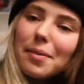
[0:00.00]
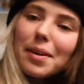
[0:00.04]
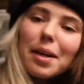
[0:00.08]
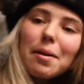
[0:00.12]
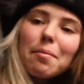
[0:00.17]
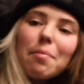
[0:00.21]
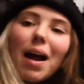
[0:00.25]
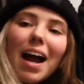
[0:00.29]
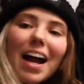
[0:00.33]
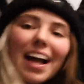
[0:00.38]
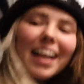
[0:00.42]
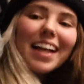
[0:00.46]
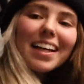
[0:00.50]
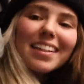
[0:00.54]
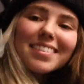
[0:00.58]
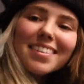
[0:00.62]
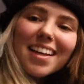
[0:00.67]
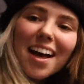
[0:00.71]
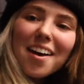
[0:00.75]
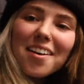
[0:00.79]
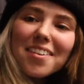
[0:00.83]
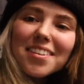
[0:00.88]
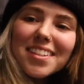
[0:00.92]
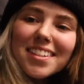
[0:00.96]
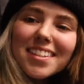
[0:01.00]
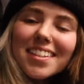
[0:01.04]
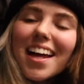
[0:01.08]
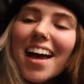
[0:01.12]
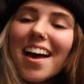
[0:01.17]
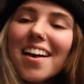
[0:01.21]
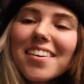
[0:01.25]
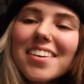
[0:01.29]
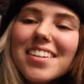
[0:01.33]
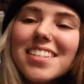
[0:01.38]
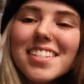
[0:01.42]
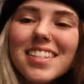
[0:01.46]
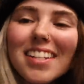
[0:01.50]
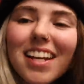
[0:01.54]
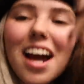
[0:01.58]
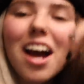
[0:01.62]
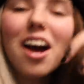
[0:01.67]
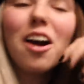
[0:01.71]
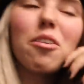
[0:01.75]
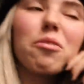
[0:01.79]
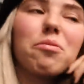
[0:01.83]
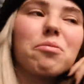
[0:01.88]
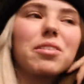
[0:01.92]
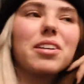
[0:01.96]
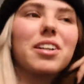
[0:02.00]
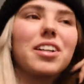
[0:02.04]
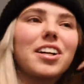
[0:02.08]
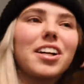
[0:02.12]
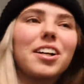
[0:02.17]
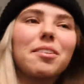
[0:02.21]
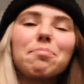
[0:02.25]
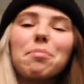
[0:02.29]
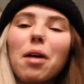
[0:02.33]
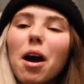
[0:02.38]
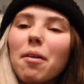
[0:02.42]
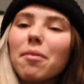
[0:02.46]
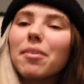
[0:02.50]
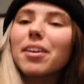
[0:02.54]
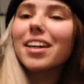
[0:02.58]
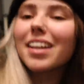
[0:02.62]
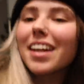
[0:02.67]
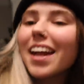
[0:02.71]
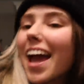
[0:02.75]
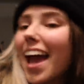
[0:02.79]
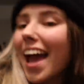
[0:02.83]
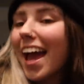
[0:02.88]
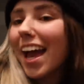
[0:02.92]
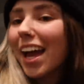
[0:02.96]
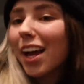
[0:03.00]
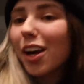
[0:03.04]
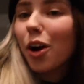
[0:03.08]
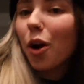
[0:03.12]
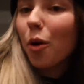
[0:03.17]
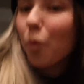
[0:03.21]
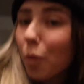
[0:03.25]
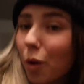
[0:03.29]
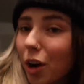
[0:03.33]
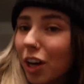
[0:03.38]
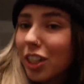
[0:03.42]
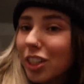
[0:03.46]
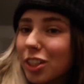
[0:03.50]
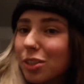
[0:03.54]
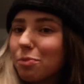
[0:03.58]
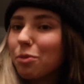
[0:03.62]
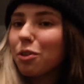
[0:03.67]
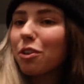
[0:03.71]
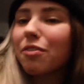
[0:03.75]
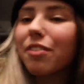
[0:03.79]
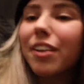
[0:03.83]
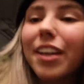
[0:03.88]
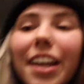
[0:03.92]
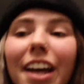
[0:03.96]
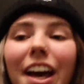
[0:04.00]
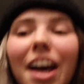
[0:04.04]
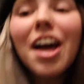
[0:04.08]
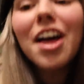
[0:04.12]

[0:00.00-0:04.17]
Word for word: We are back at Dallas and Ellie's now. We're probably gonna hang, watch a movie.